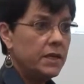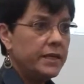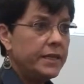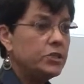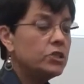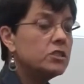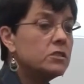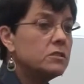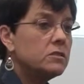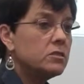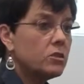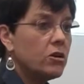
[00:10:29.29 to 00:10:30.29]
They
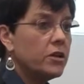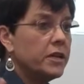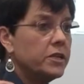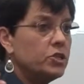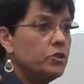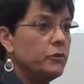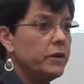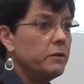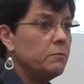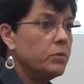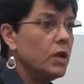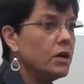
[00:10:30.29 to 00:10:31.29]
just started issuing
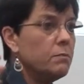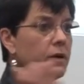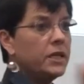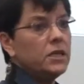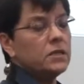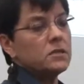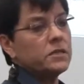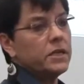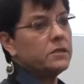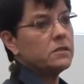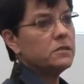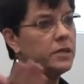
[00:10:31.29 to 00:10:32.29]
block money to
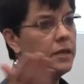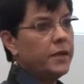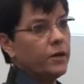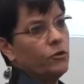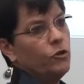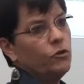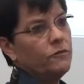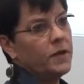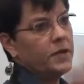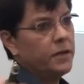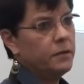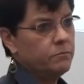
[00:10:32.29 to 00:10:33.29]
states and said, here, you divide
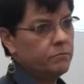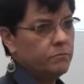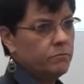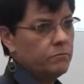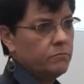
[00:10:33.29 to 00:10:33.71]
it up.